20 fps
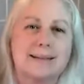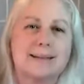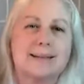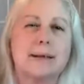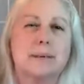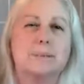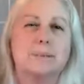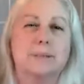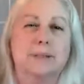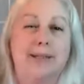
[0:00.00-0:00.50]

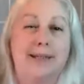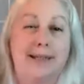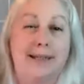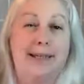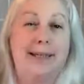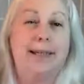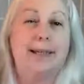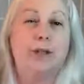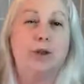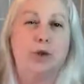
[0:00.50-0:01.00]
some
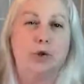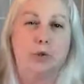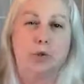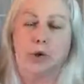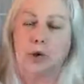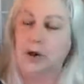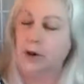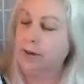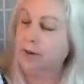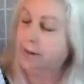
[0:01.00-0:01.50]

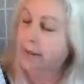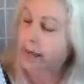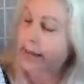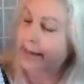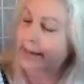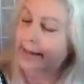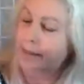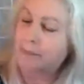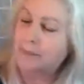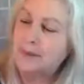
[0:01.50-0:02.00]
detours,
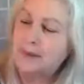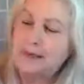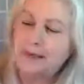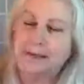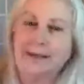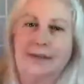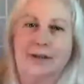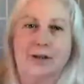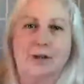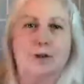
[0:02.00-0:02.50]
some
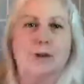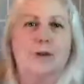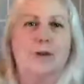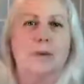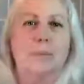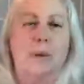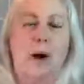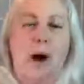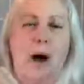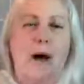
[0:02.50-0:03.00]
things that took
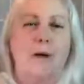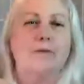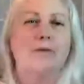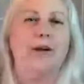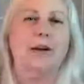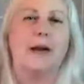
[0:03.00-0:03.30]
them off